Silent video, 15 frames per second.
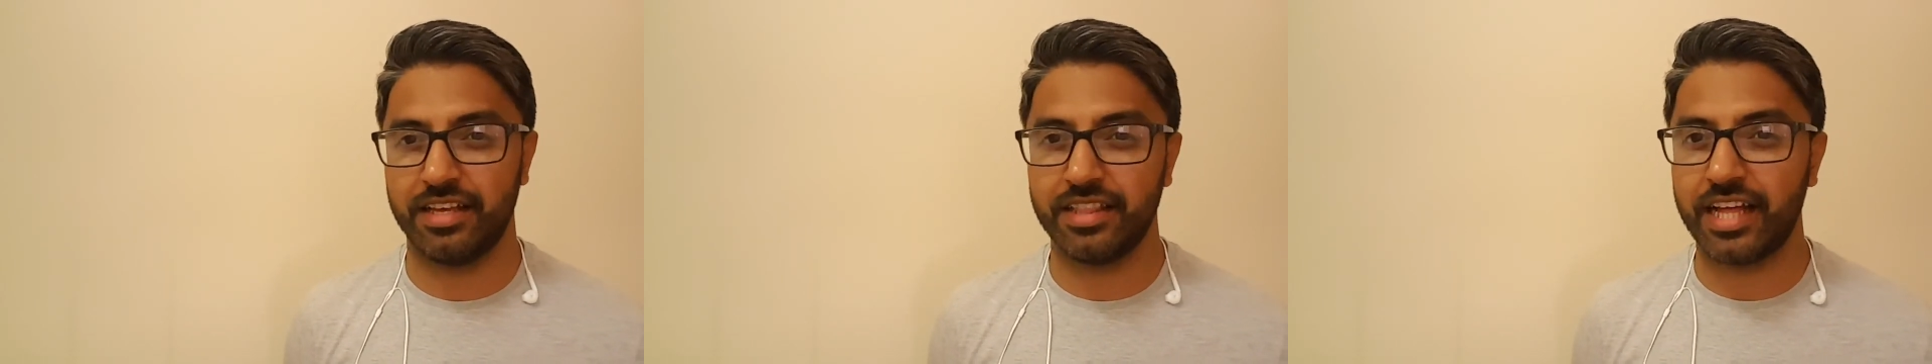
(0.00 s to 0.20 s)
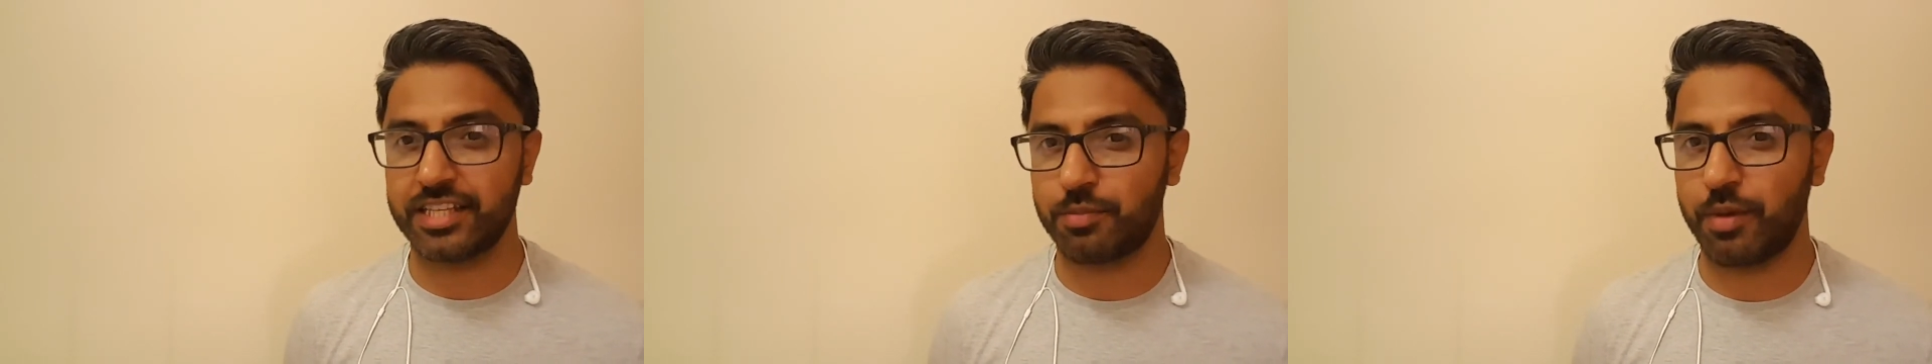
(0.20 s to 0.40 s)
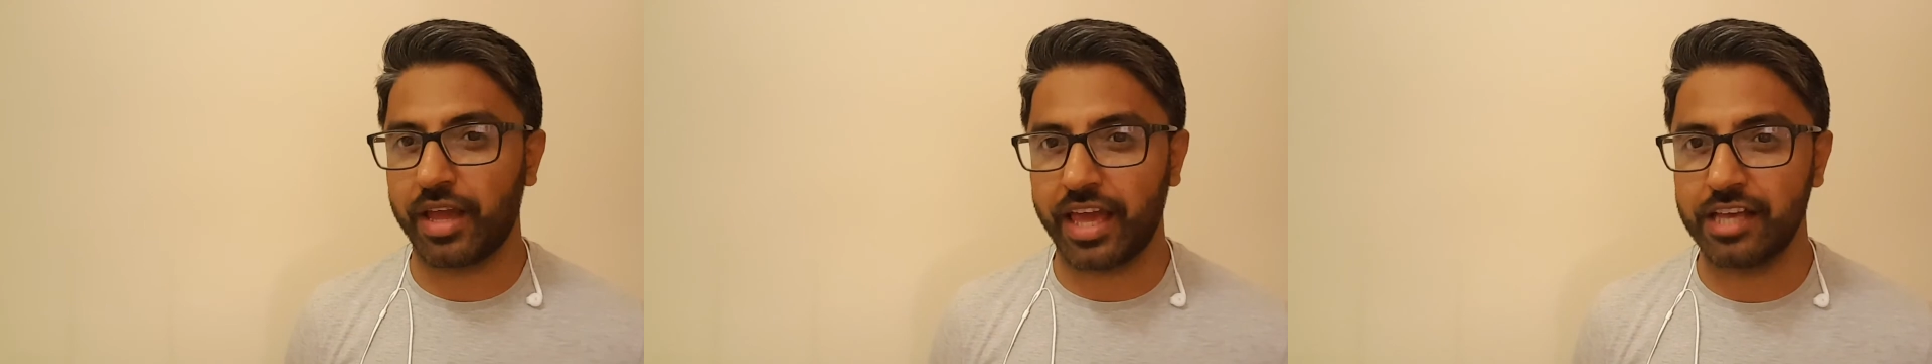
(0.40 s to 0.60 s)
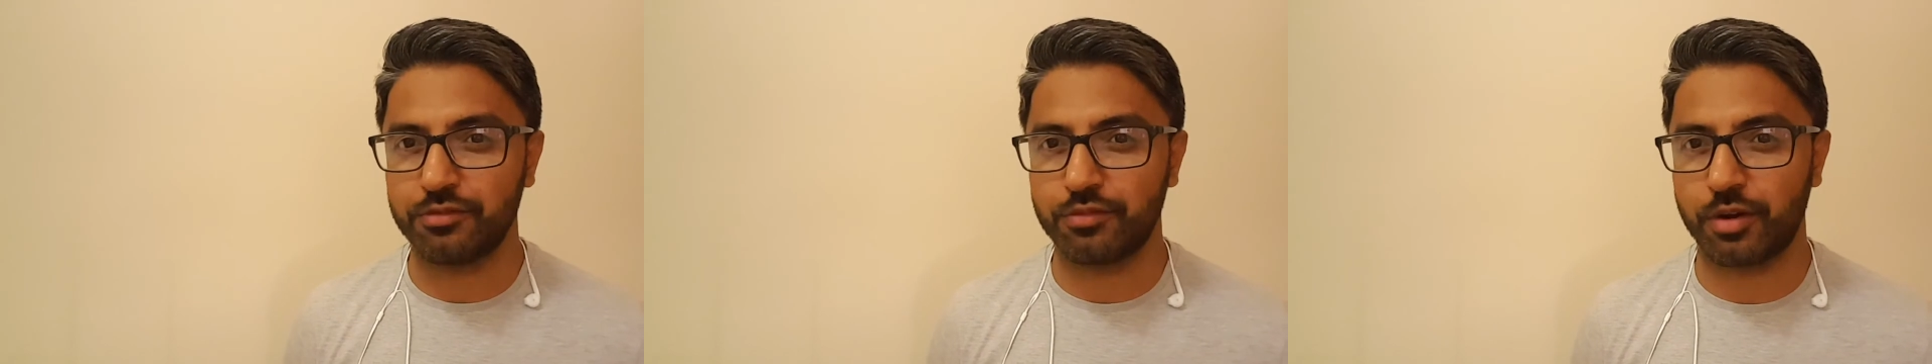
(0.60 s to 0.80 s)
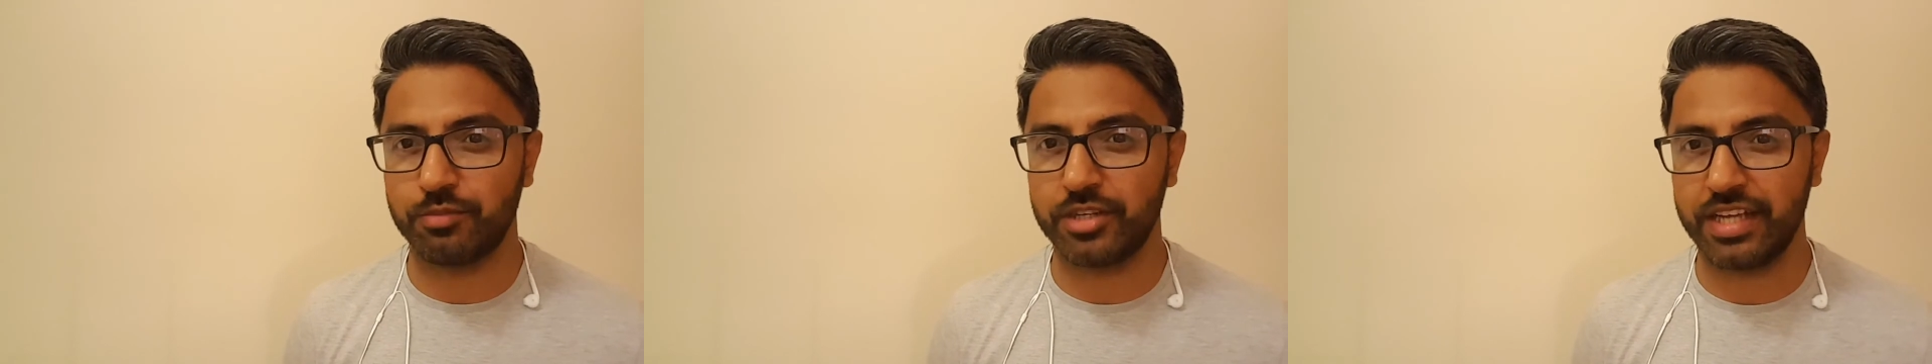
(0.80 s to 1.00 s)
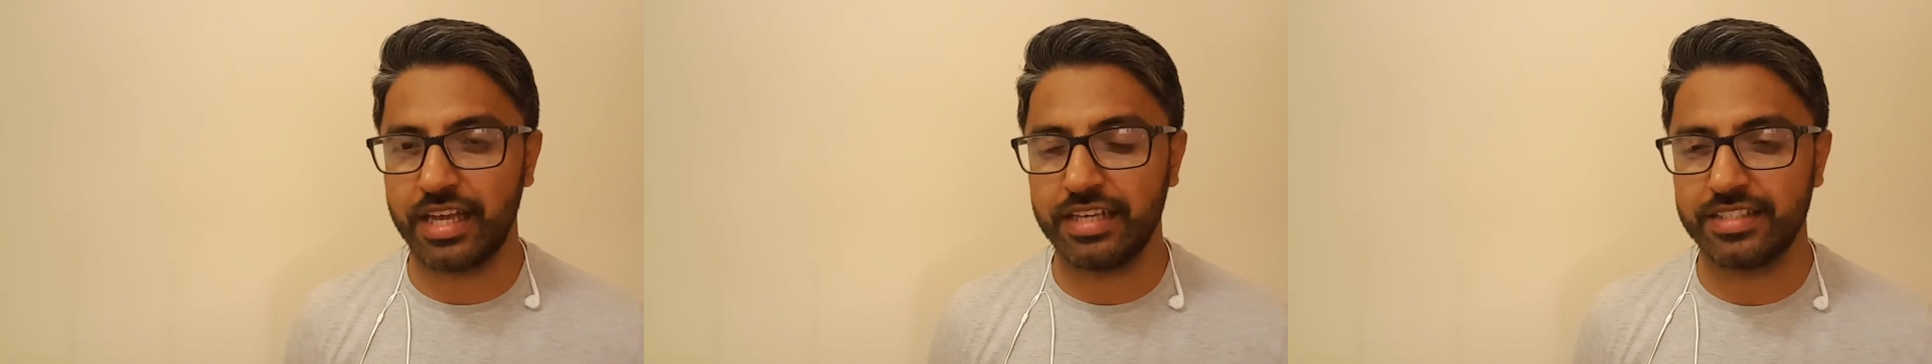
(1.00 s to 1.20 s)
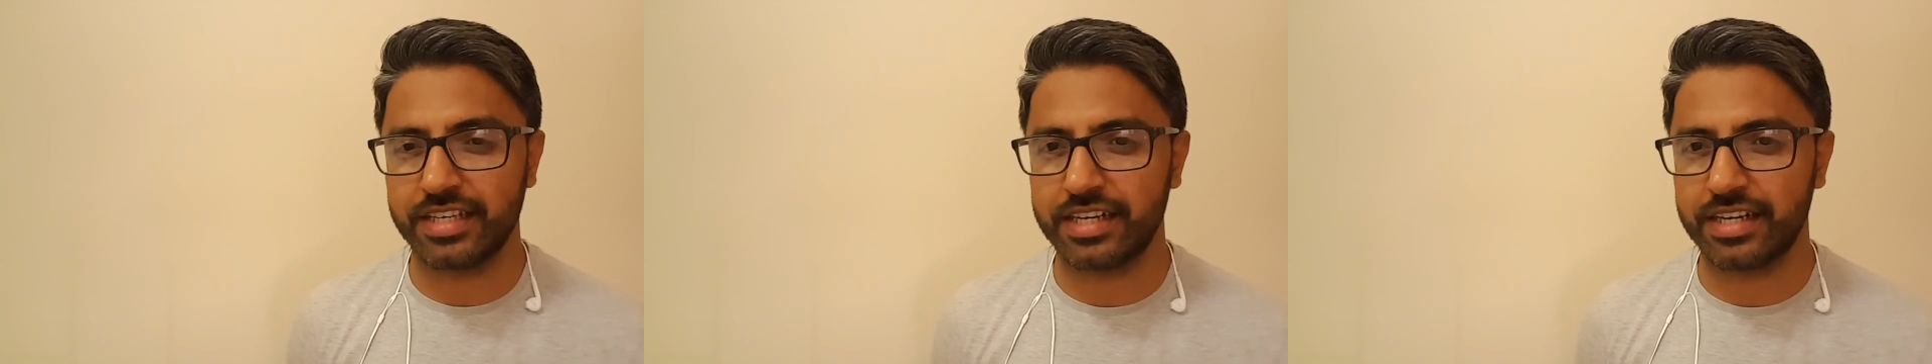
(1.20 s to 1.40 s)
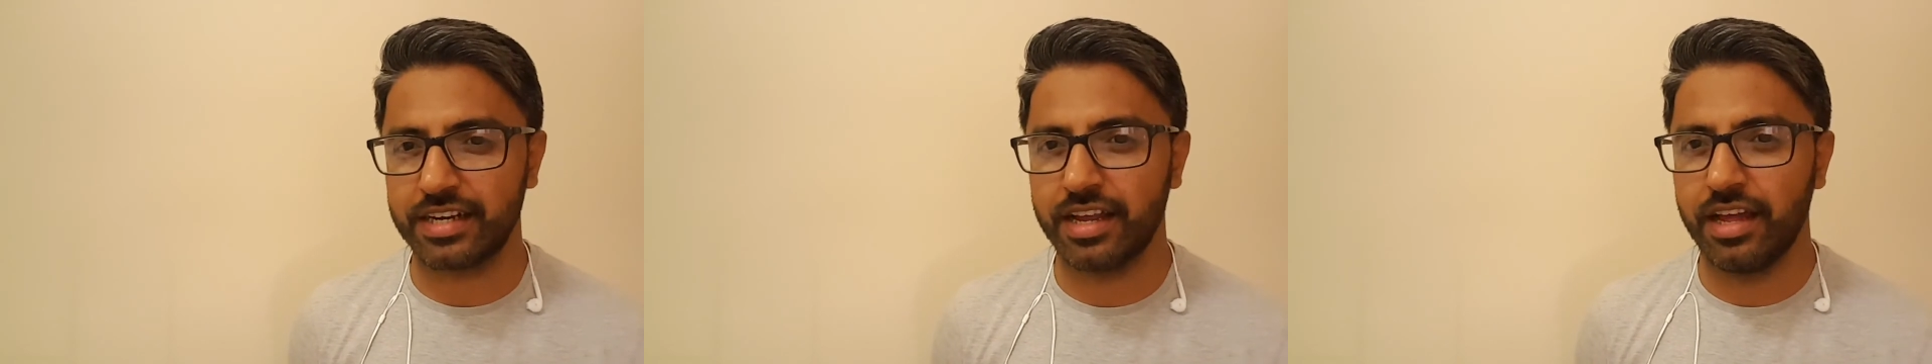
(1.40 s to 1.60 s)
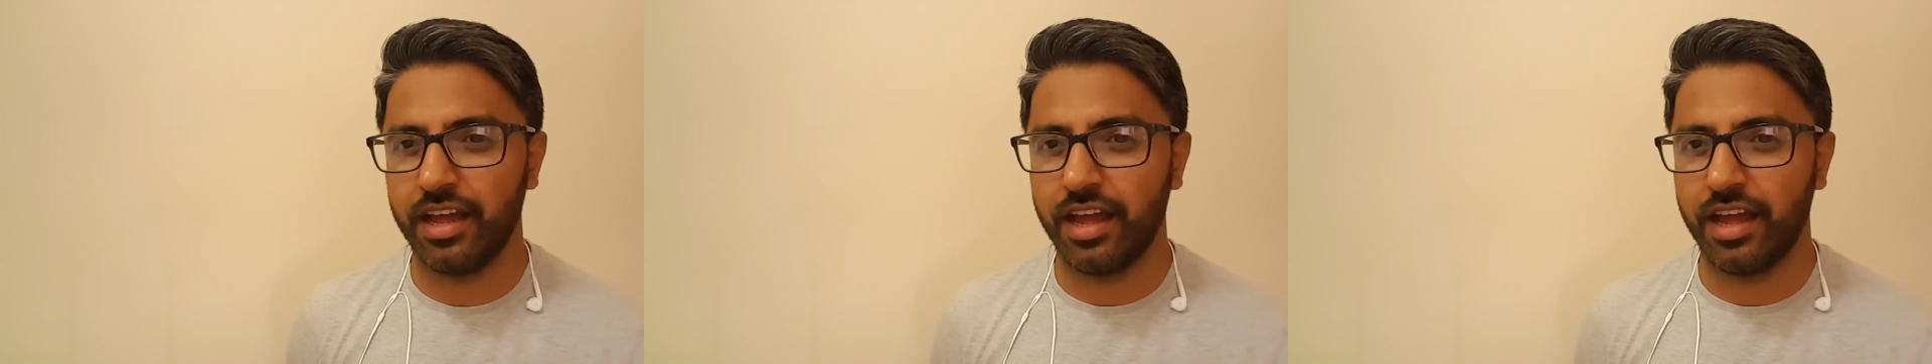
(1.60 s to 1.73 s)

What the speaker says: That's my guess from the teaser